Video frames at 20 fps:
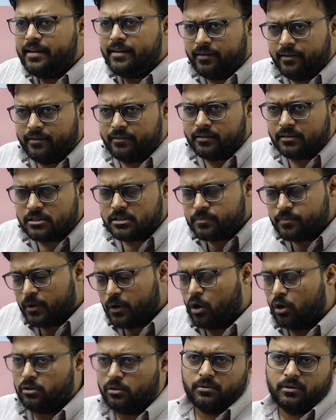reasons,
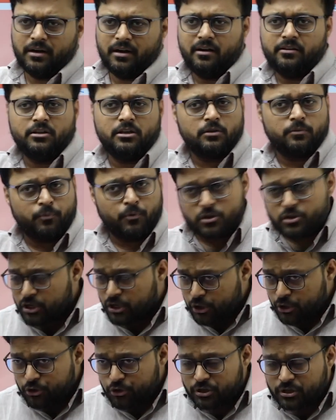because of the religious
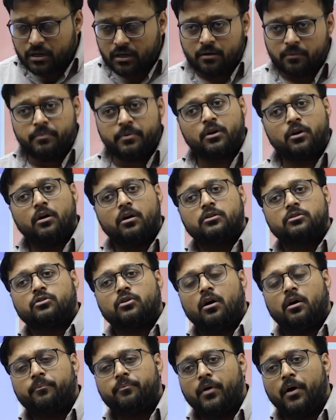persecution, because
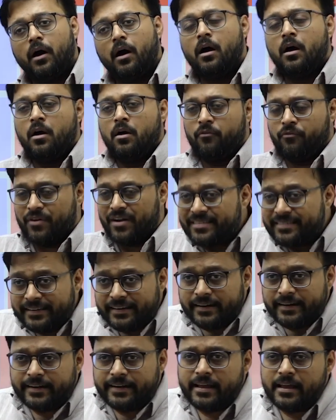of the
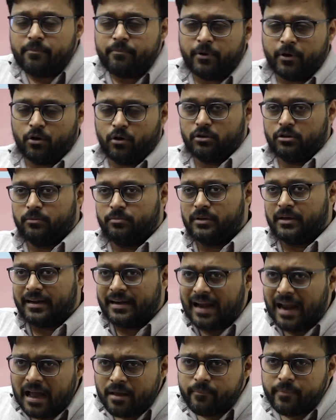facility, because of the
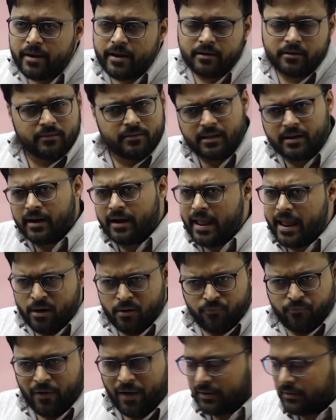climate. There are n
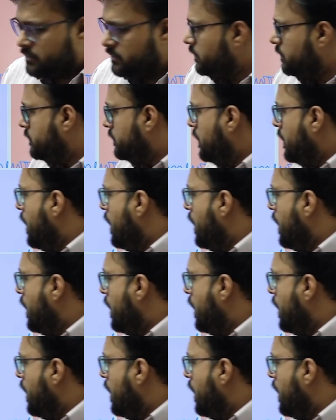factors.